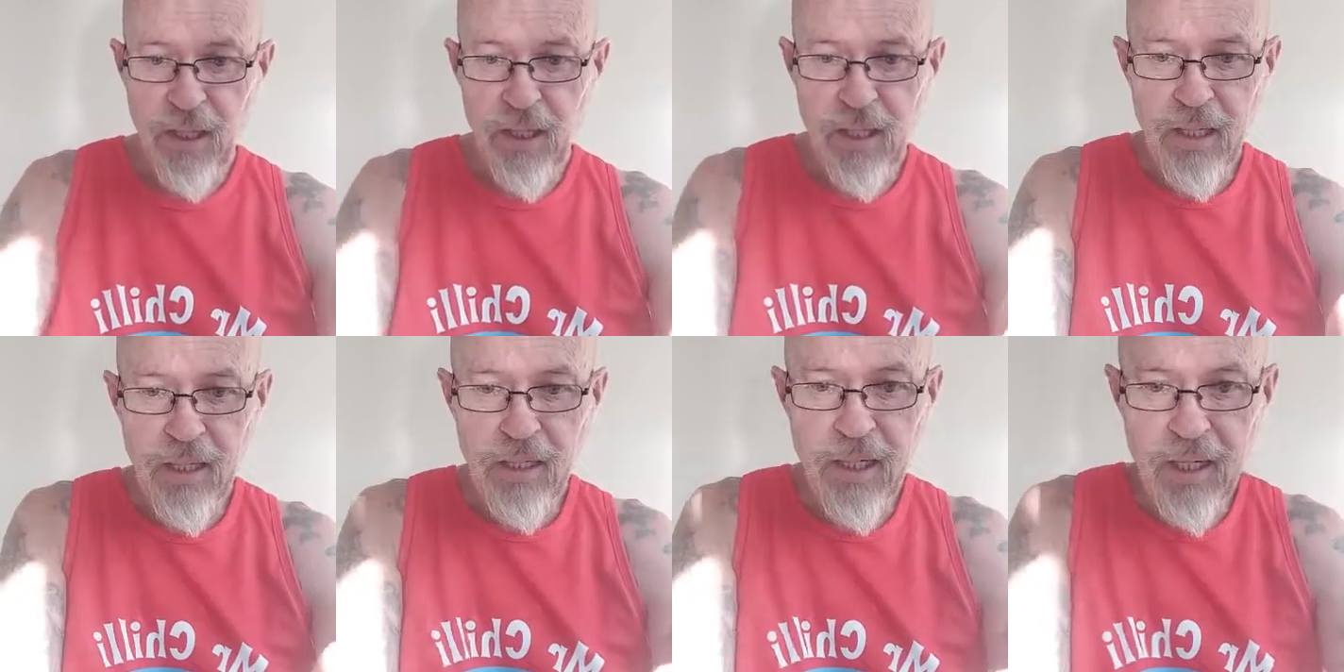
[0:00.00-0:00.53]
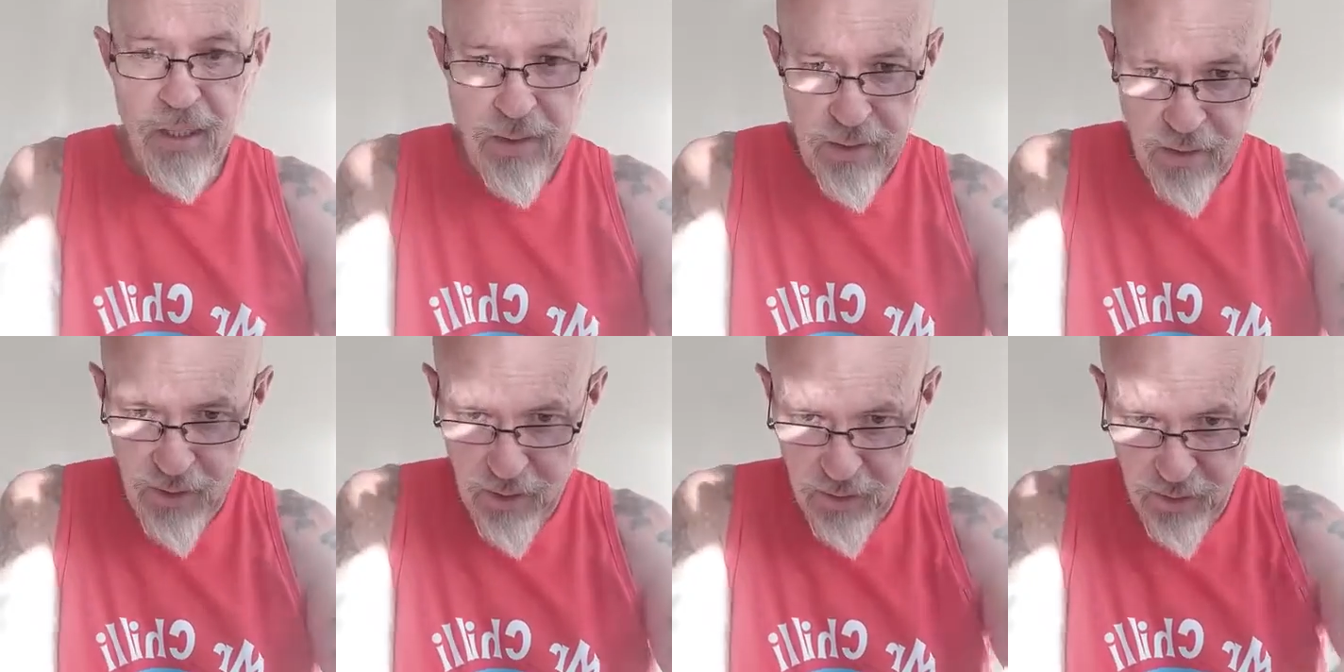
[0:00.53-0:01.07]
And
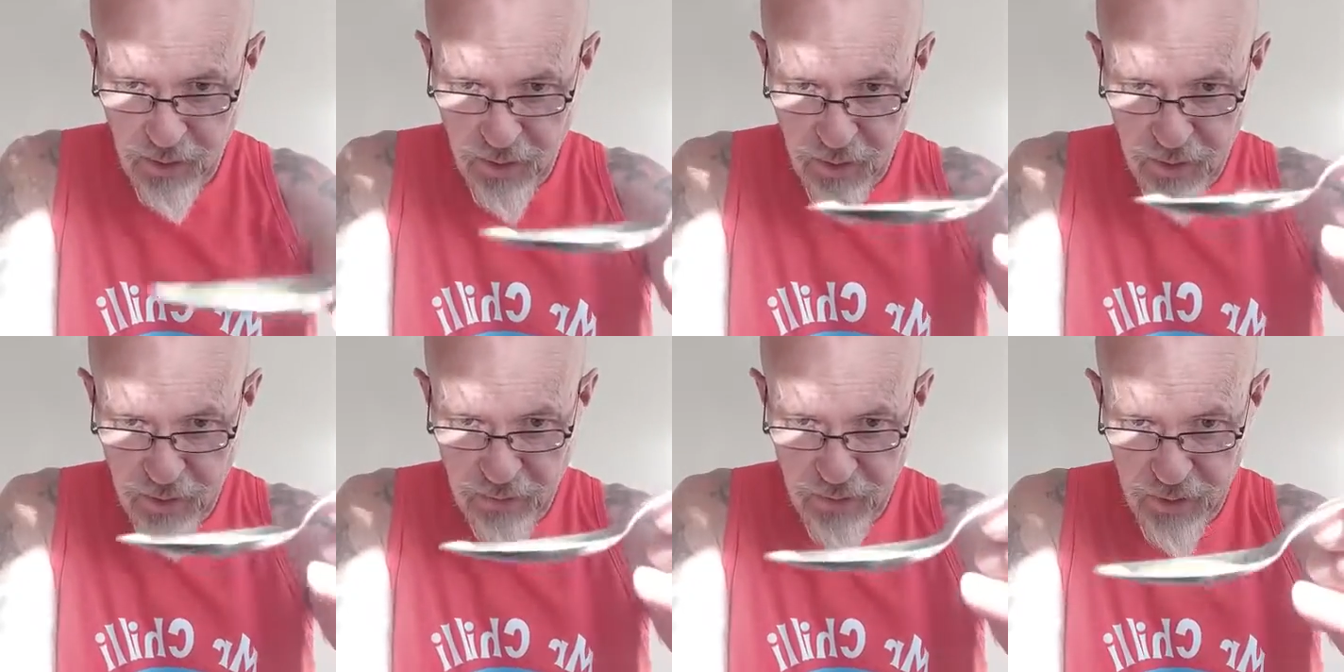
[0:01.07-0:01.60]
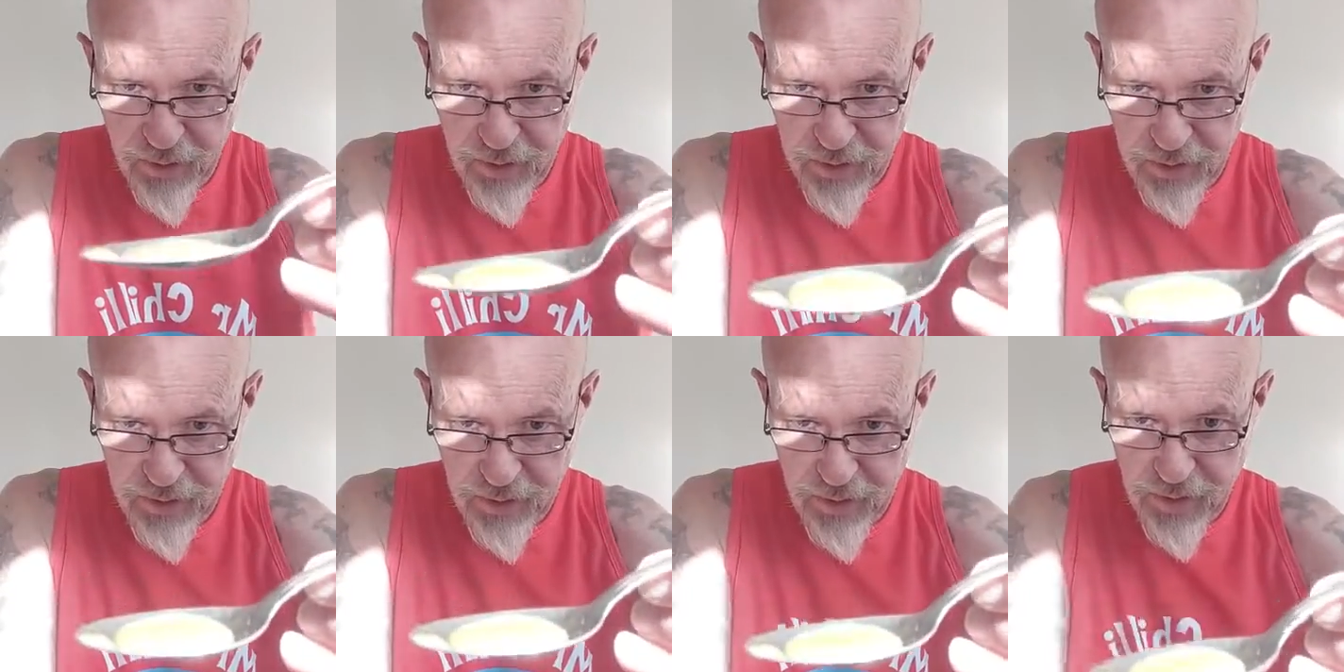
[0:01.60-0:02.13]
again, I don't know how well you can
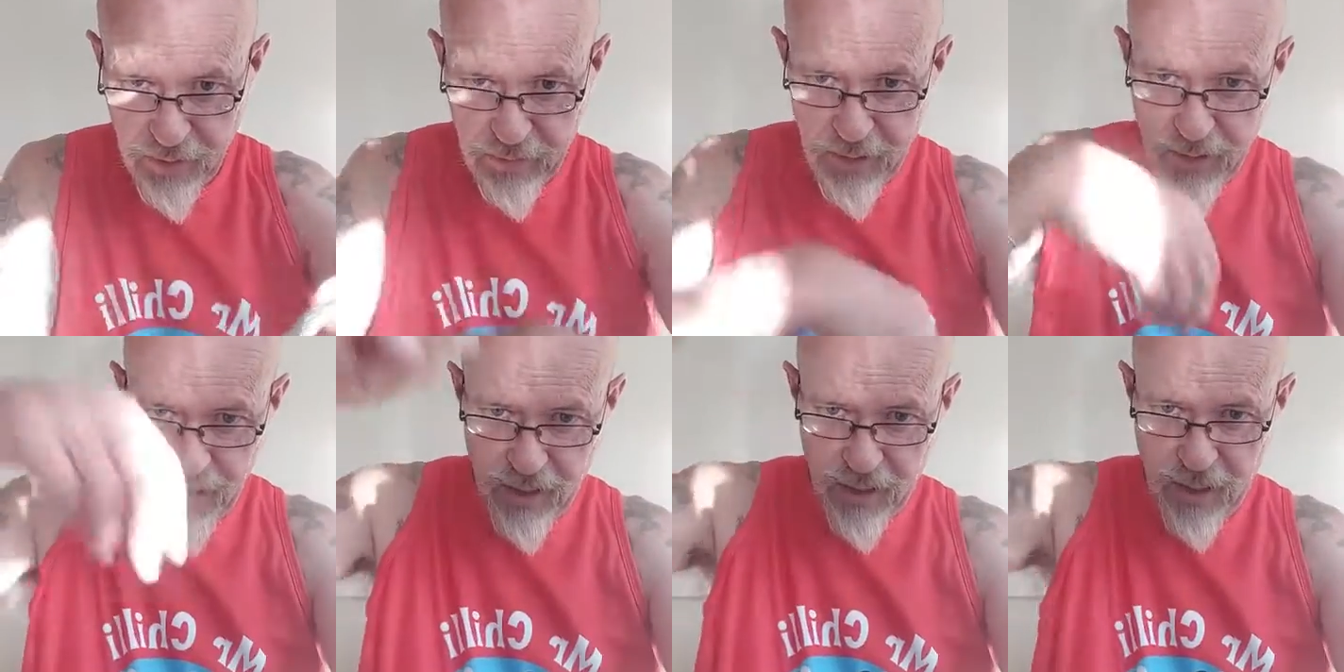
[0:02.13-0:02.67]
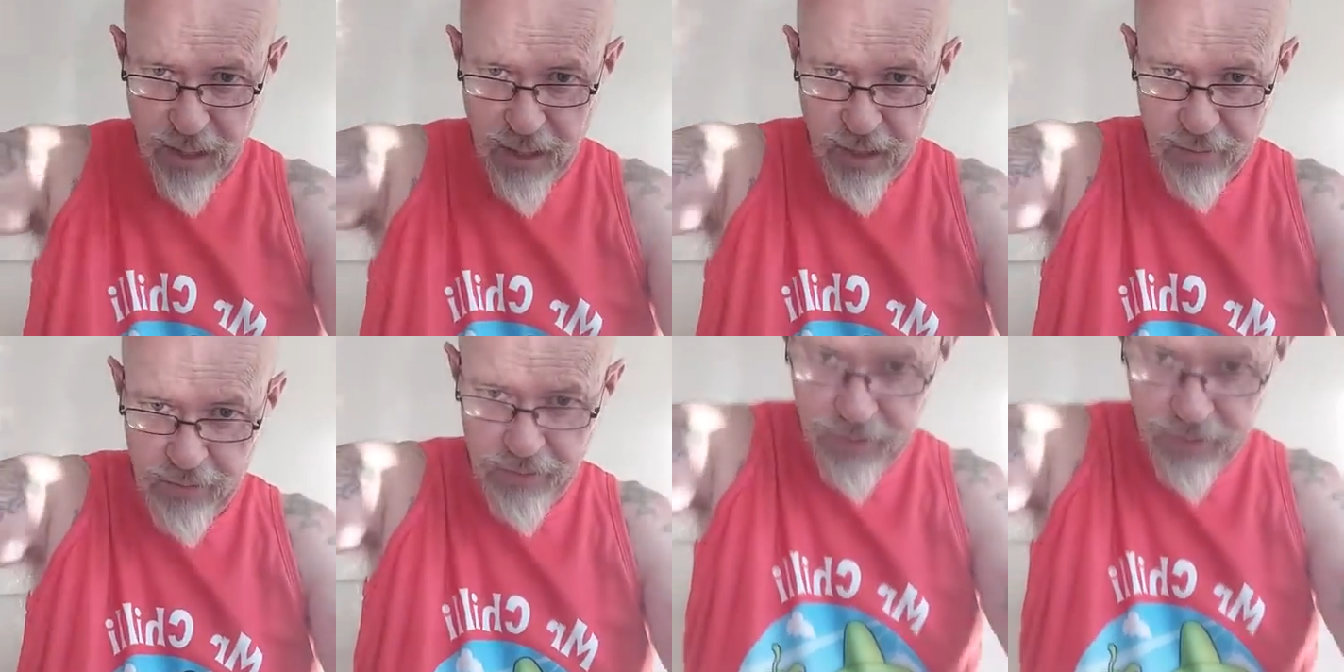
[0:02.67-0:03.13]
see that, but the colour of